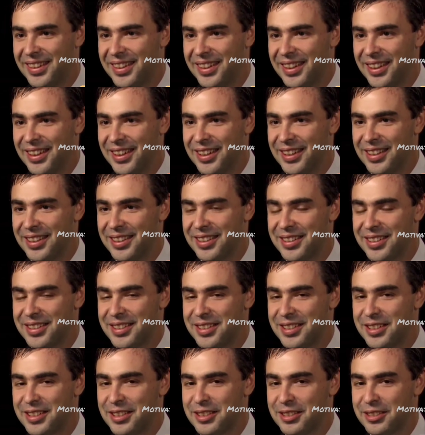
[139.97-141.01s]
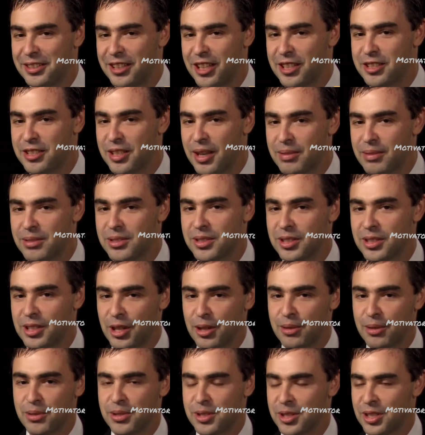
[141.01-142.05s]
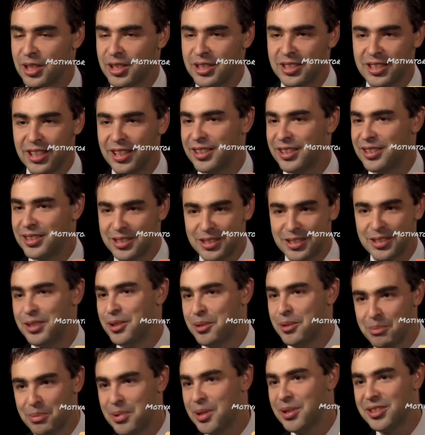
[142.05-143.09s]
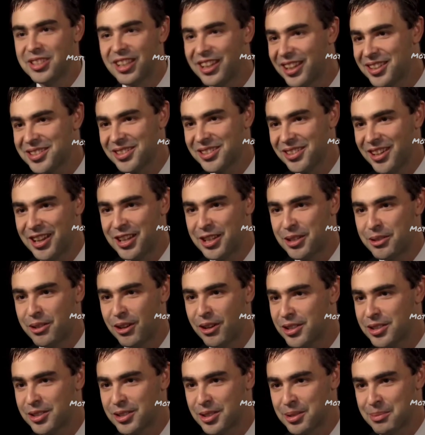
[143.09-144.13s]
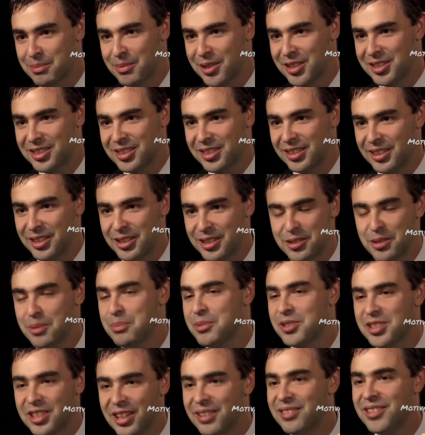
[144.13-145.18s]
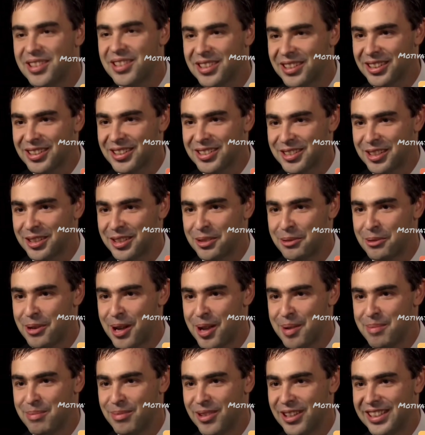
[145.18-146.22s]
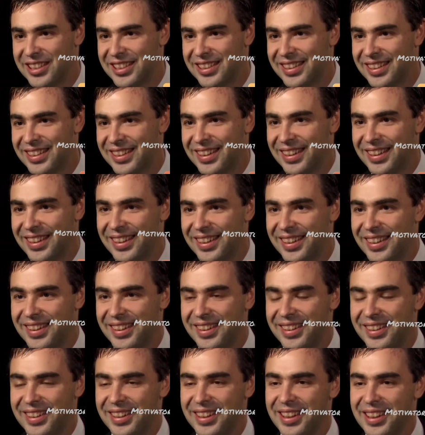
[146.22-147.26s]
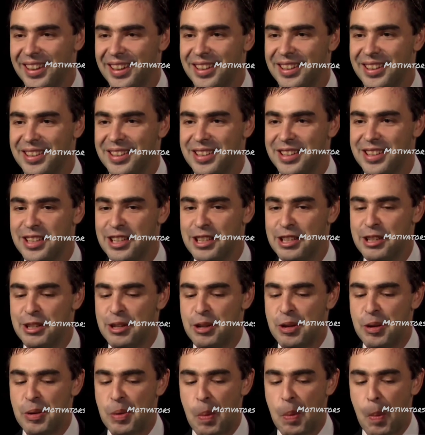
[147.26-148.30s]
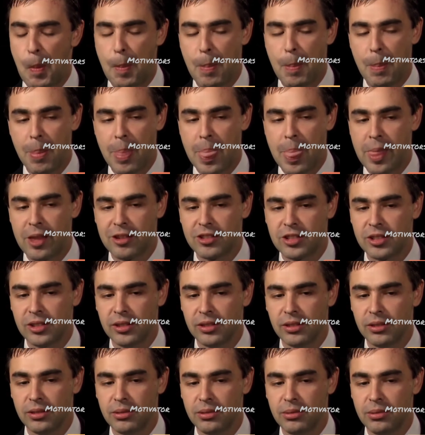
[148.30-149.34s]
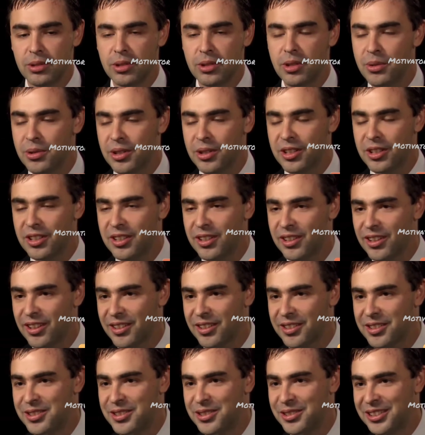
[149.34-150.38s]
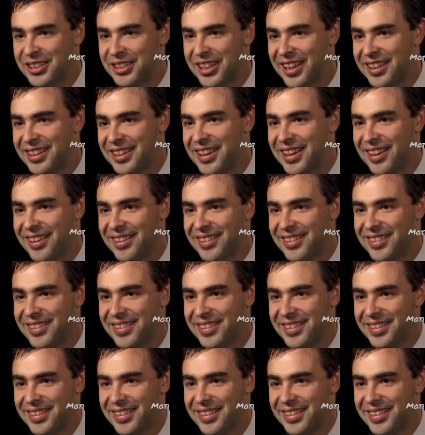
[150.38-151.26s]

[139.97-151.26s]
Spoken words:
And that's obviously artificial intelligence. It would be able to answer any question, basically, because almost everything is on the web, right? And so we're nowhere near doing that now.